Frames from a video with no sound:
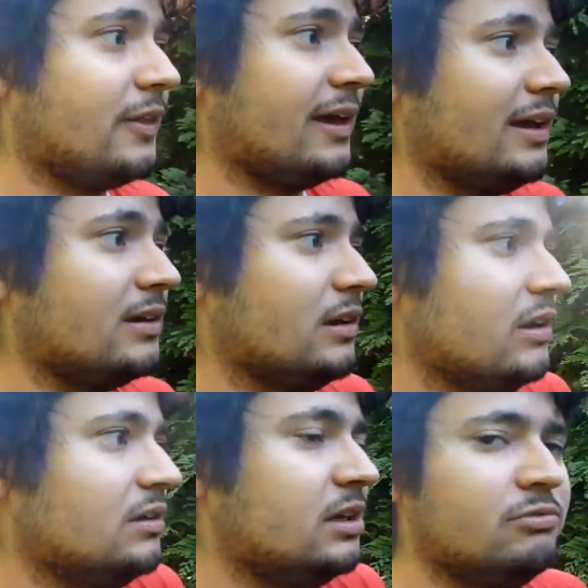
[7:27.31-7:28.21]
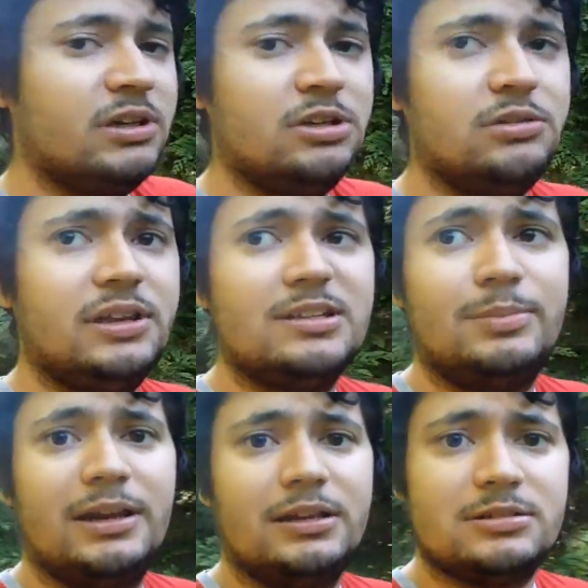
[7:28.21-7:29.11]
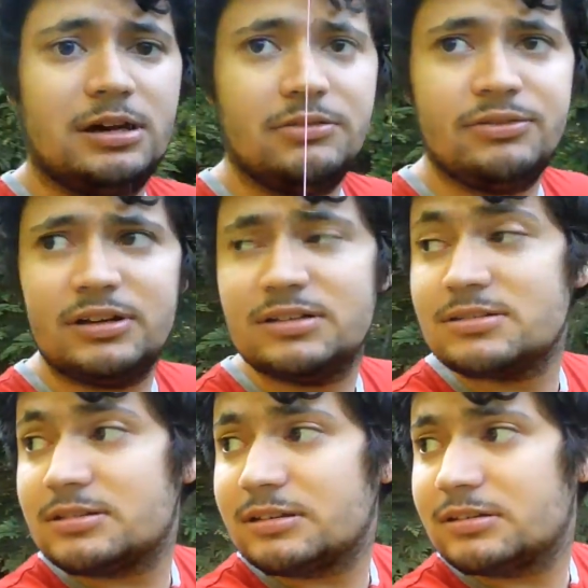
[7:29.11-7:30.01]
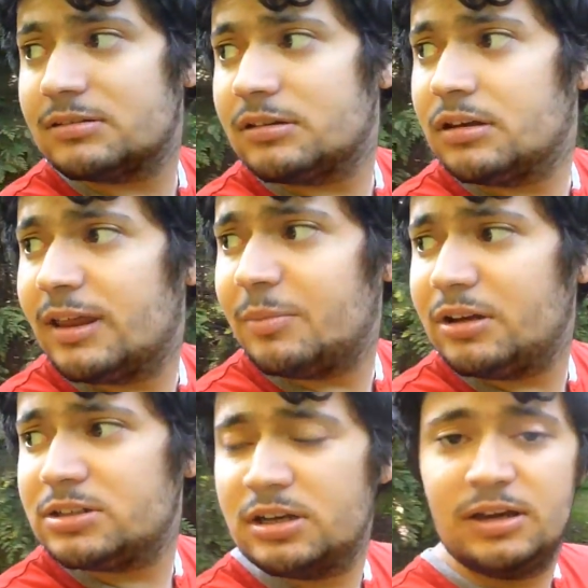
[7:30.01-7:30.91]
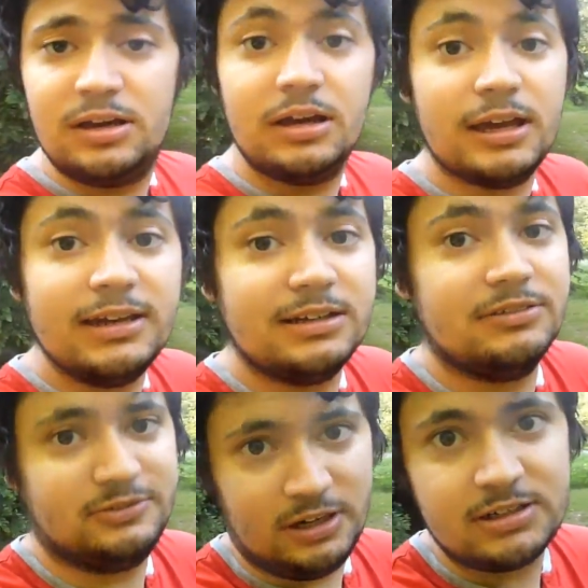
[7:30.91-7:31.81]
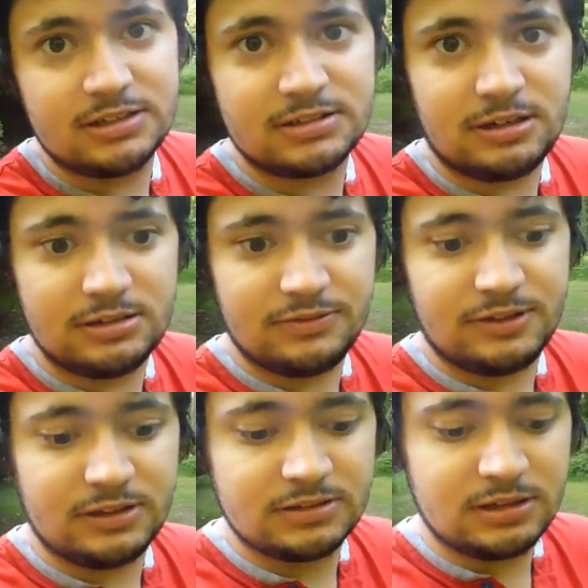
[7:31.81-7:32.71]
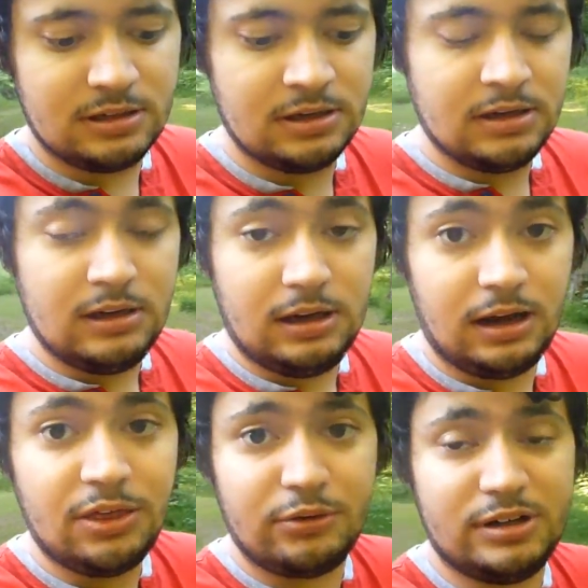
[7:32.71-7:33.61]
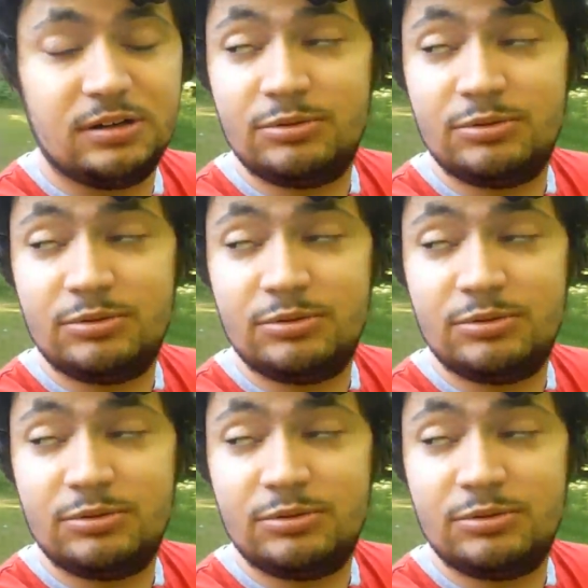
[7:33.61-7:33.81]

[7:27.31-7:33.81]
hand, didn't really do the explaining side of things that much. He did the fighting side of things, and I thought he did a